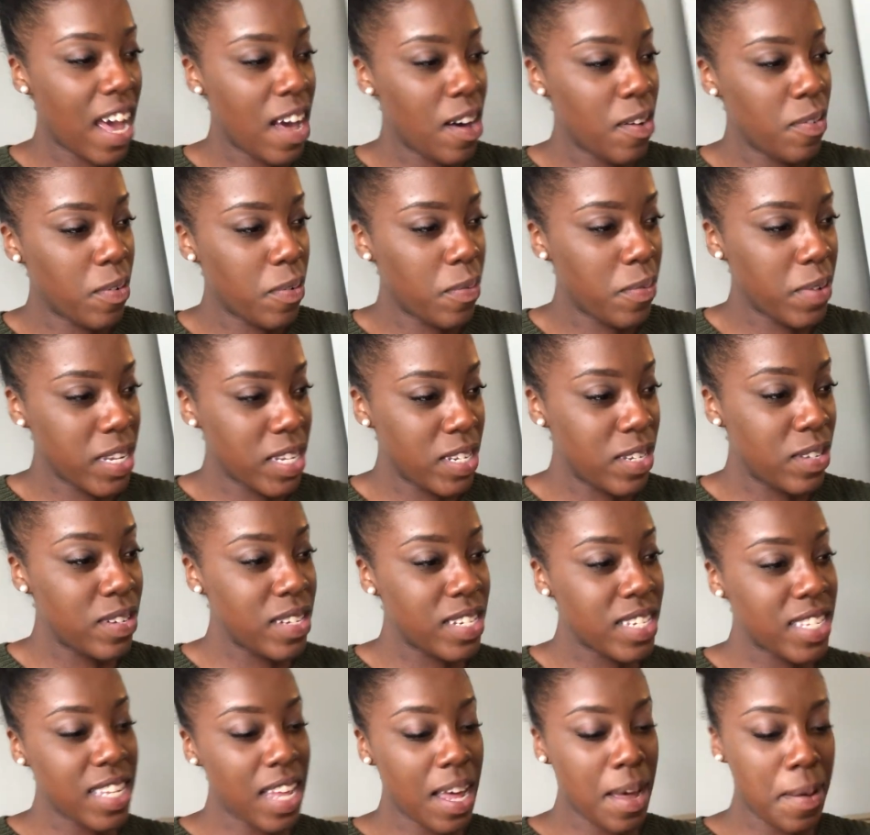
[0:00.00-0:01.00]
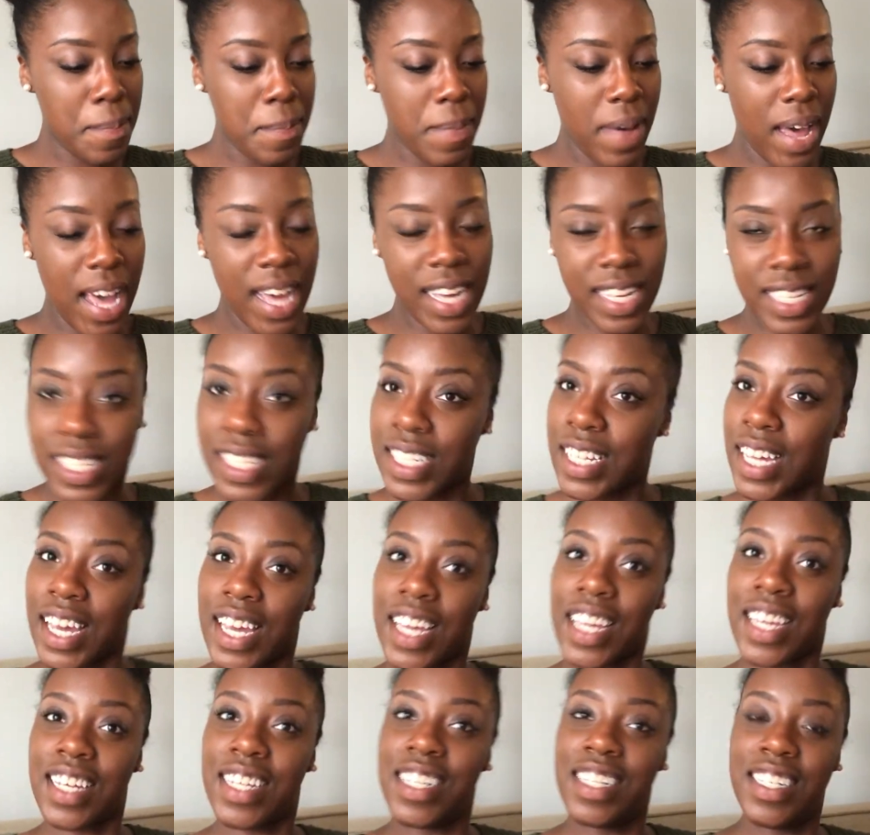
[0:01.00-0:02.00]
out when we do this
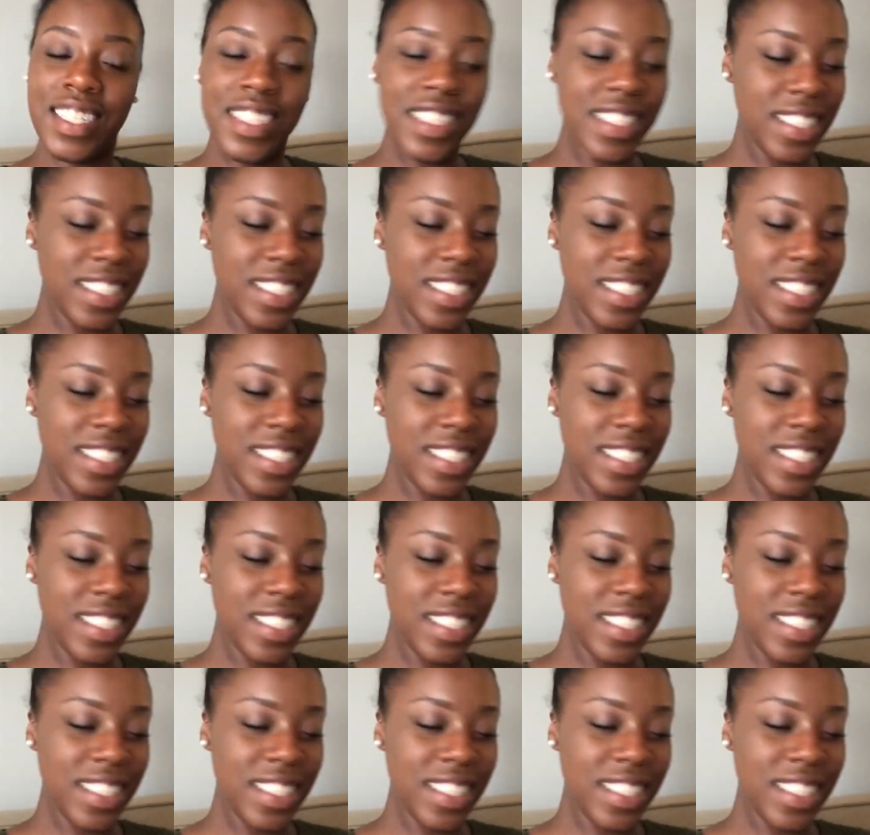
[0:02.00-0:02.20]
unboxing.